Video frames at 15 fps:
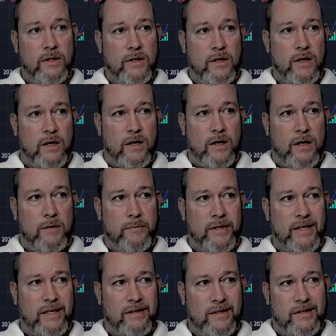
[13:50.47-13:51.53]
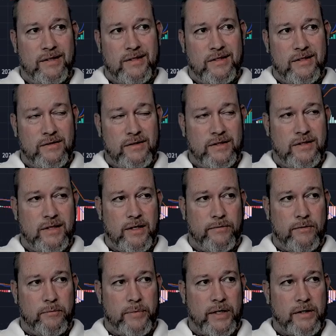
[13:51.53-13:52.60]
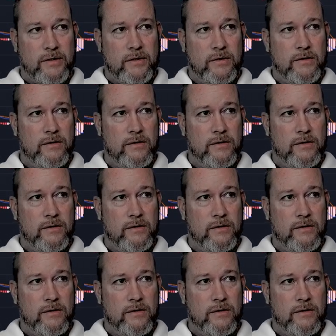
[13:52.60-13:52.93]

and I think it's still a safer bet.